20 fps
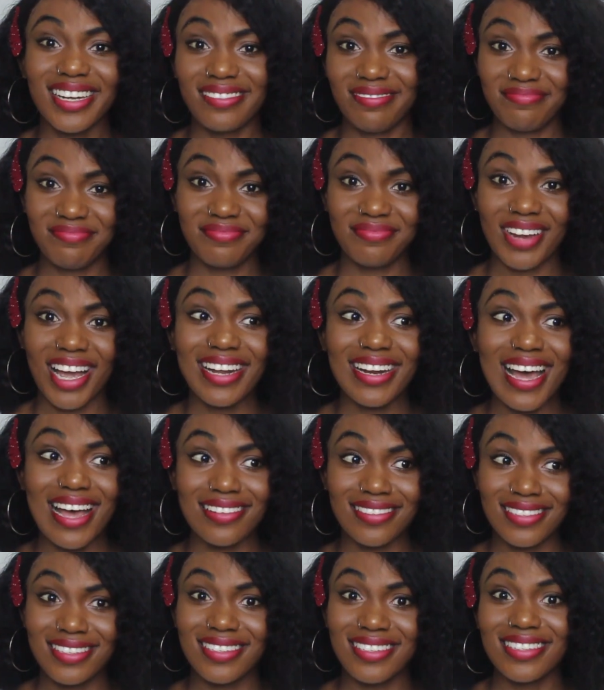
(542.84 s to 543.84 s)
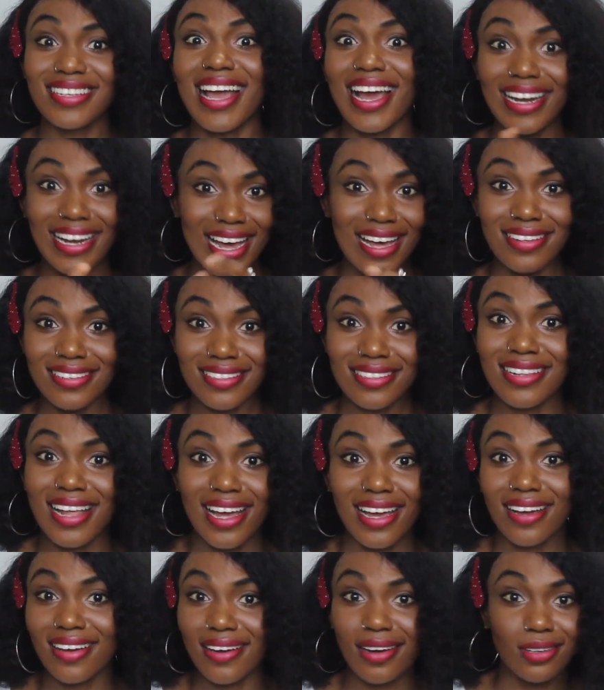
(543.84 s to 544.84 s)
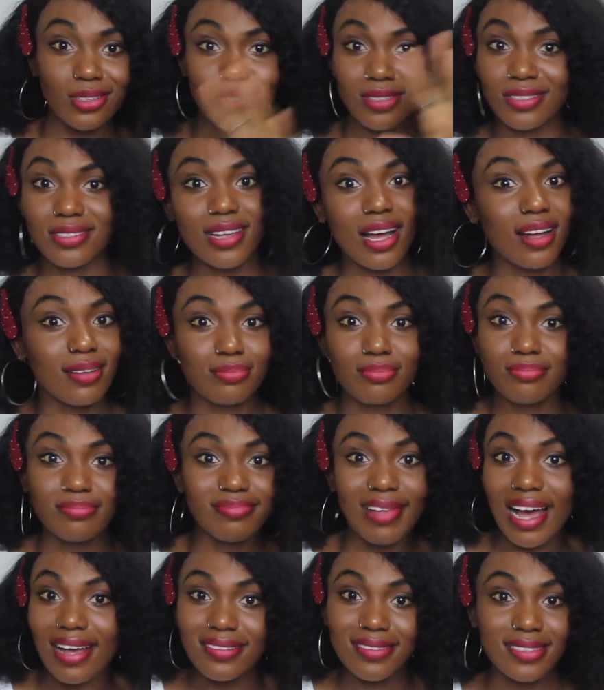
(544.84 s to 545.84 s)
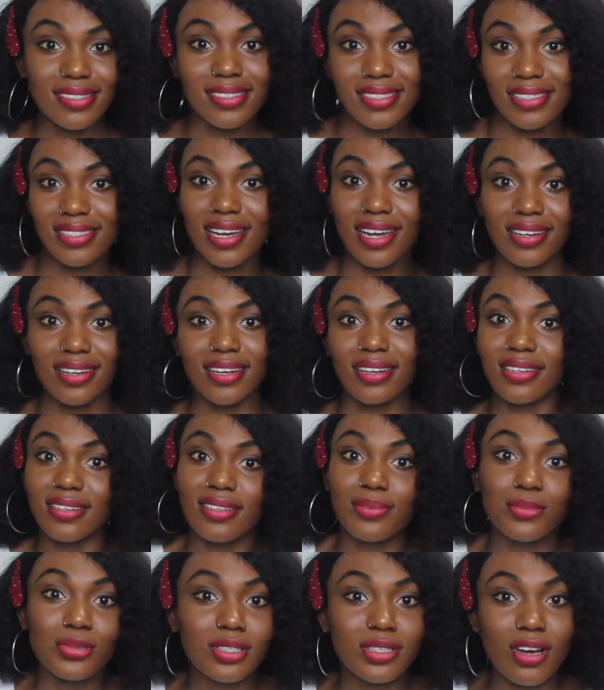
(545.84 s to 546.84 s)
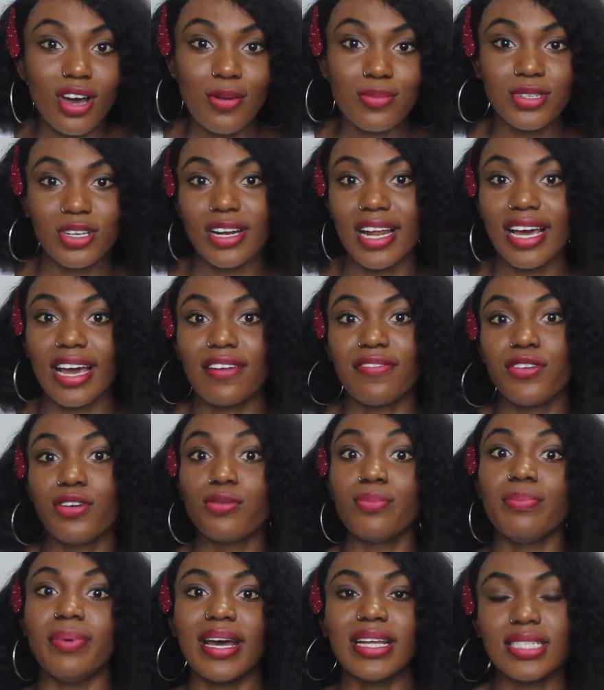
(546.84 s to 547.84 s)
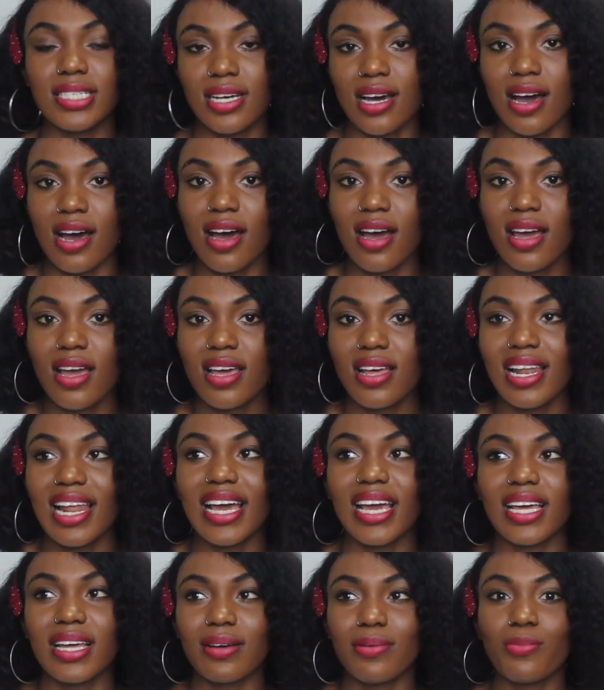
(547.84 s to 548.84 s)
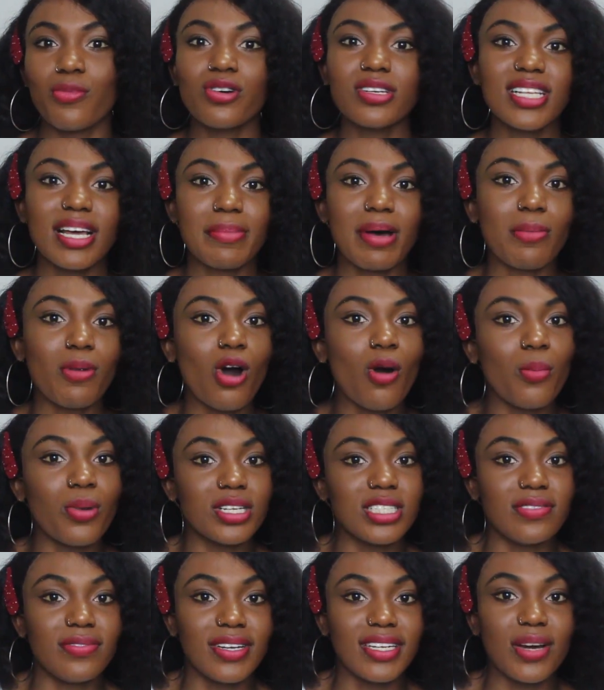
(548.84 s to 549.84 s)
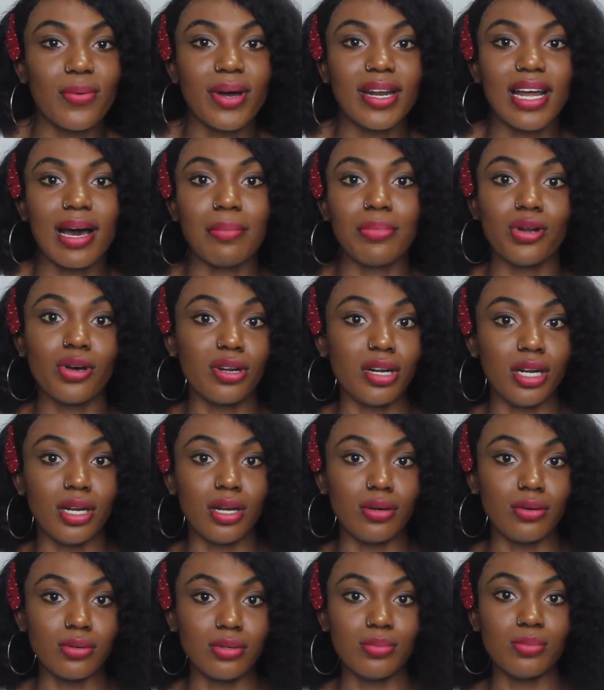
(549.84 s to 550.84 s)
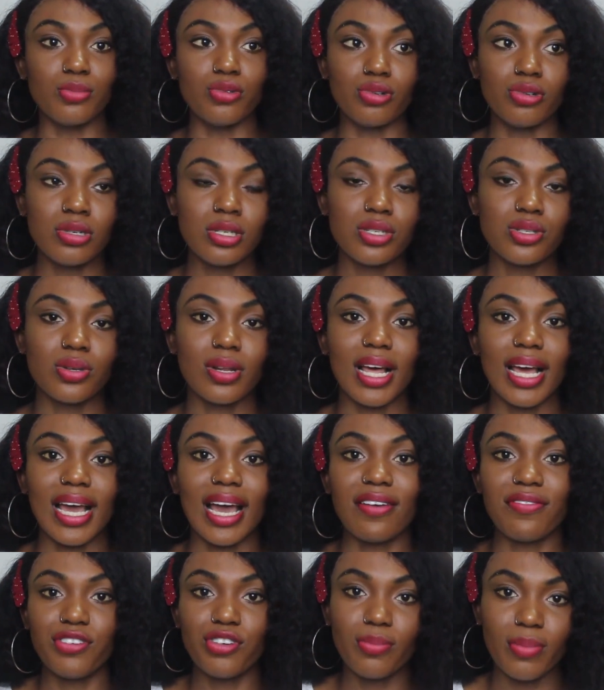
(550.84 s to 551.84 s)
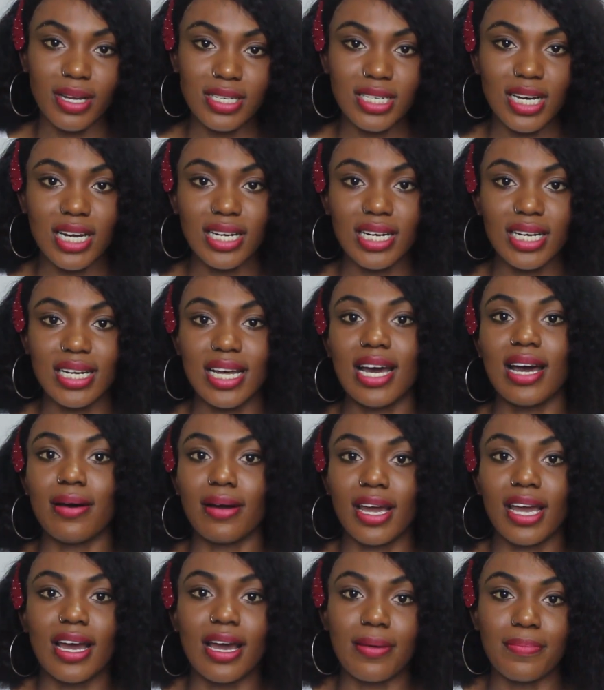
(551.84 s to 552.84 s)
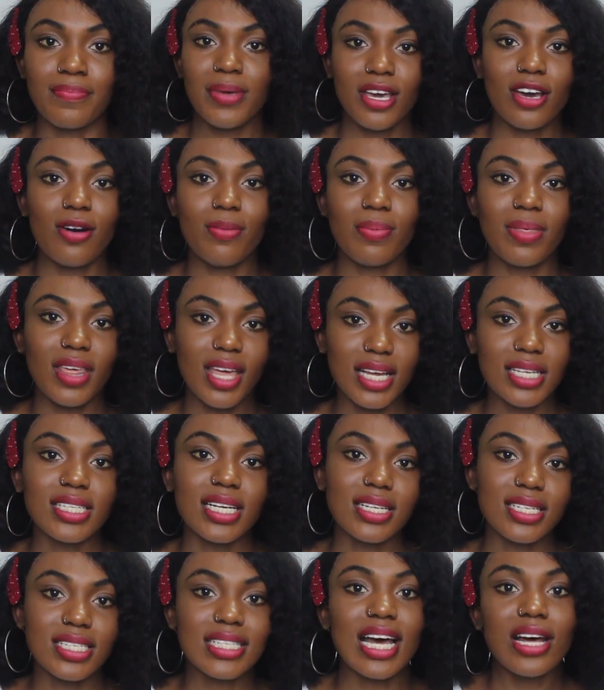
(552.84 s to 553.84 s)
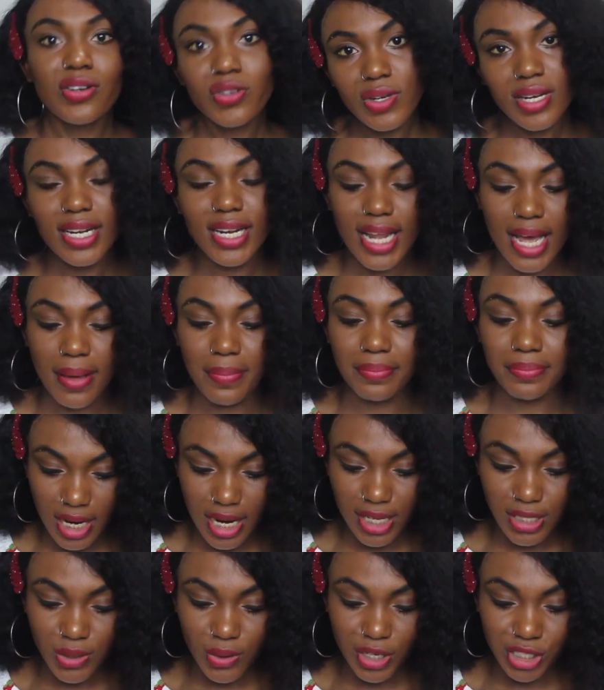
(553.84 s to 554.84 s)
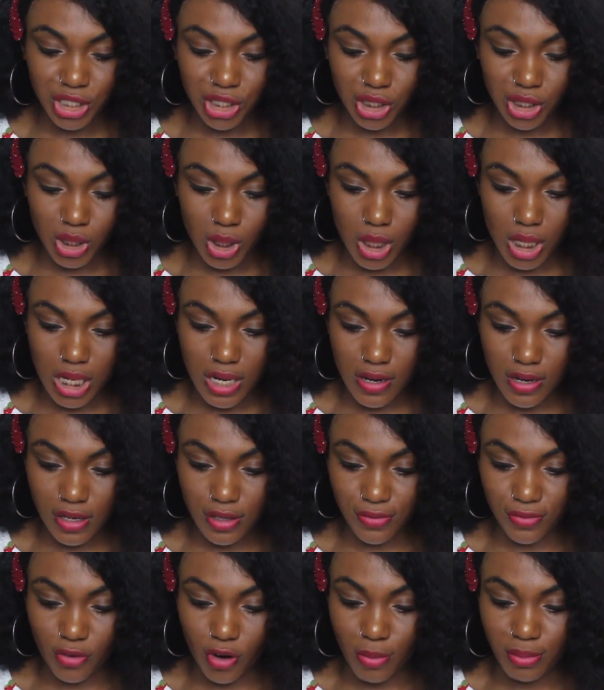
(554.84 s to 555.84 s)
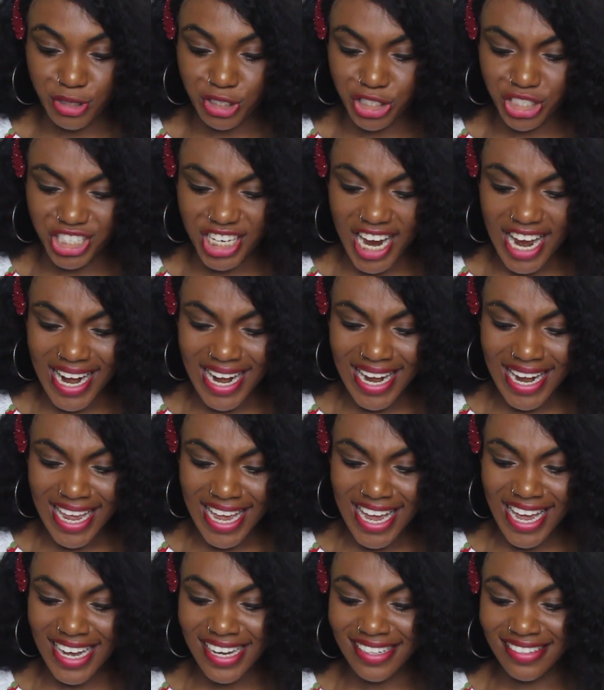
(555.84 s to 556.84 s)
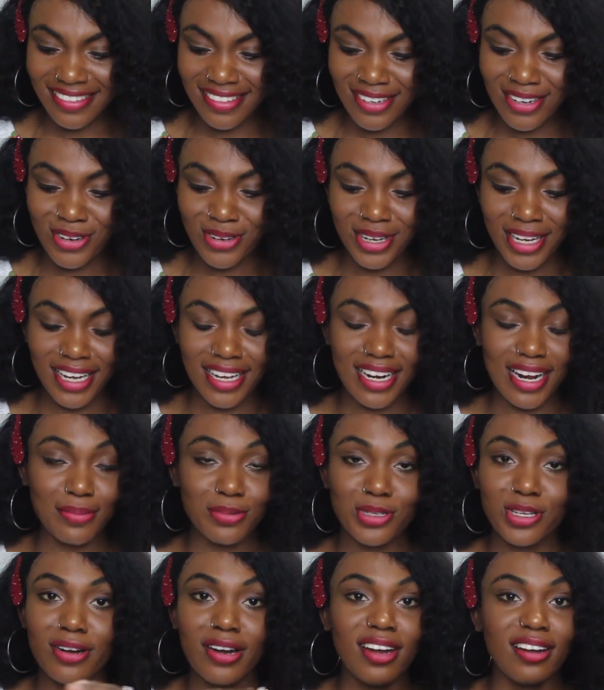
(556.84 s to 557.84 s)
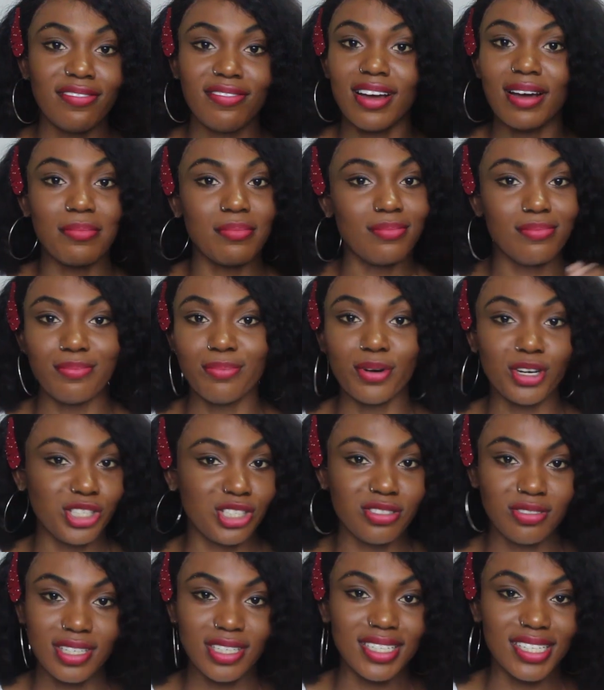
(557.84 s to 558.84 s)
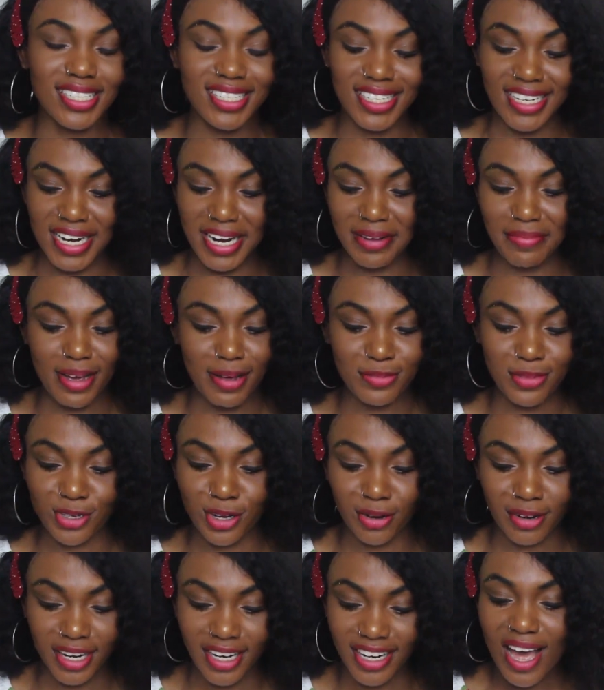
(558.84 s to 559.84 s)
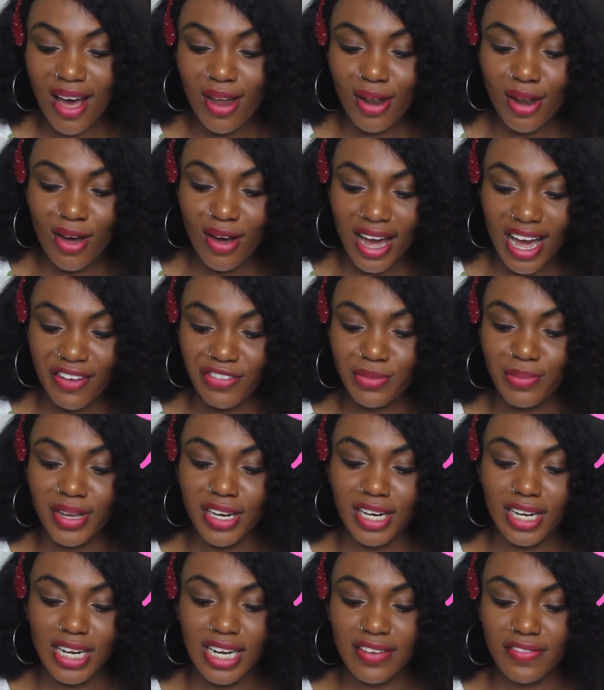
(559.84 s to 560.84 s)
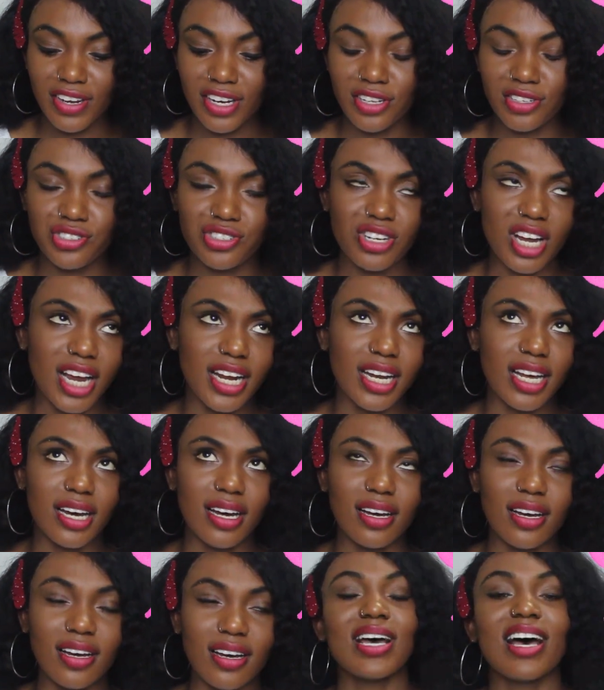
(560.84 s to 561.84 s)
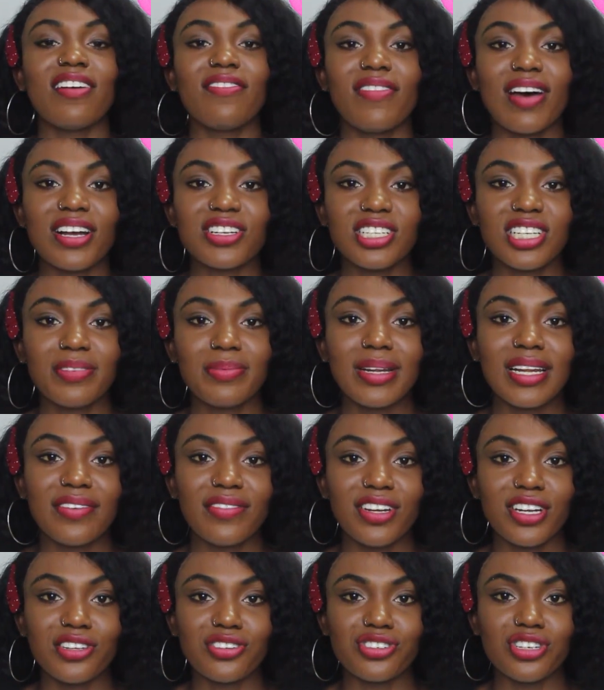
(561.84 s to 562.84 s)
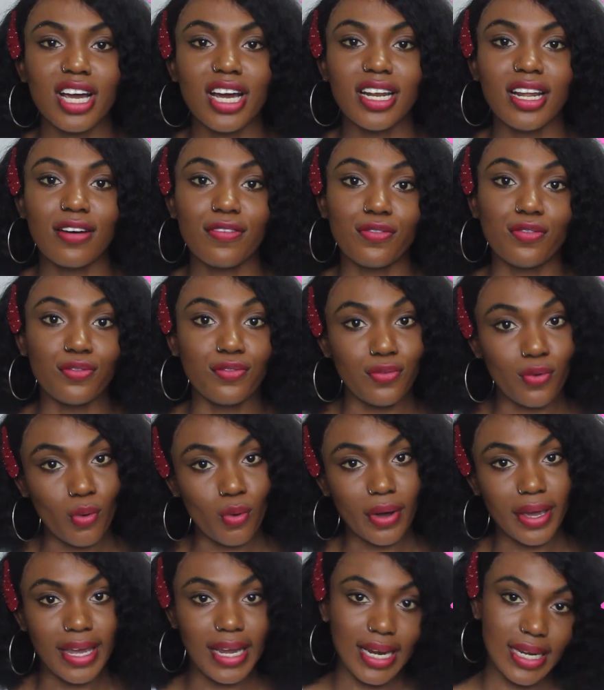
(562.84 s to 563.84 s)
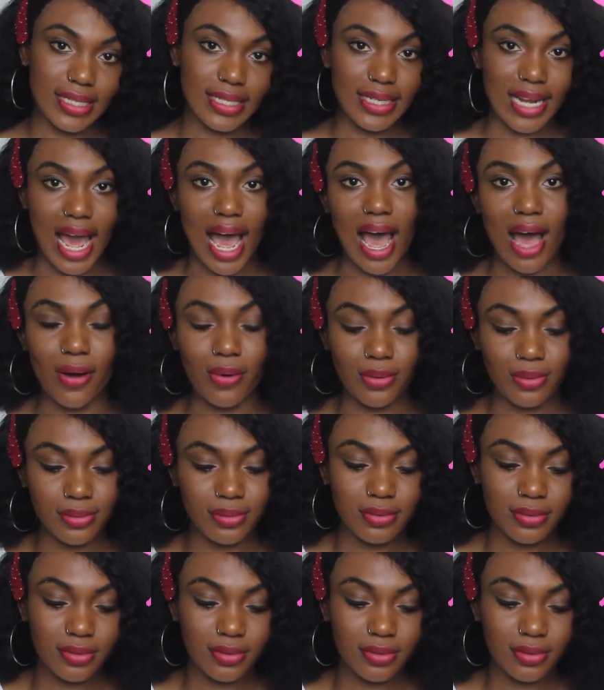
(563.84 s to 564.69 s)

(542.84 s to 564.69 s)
and I dance. I dance, like I just start dancing and then the mood comes on, like I feel better. Like most time I'm unmotivated when I'm not in a good mood. So like I feel better and then I can pick up things and start doing them. The next question is from Jenny Nguyen. I'm sorry if I'm butchering this name, I'm sorry. How long have you been living in China? I've actually been living in China for 4 years now.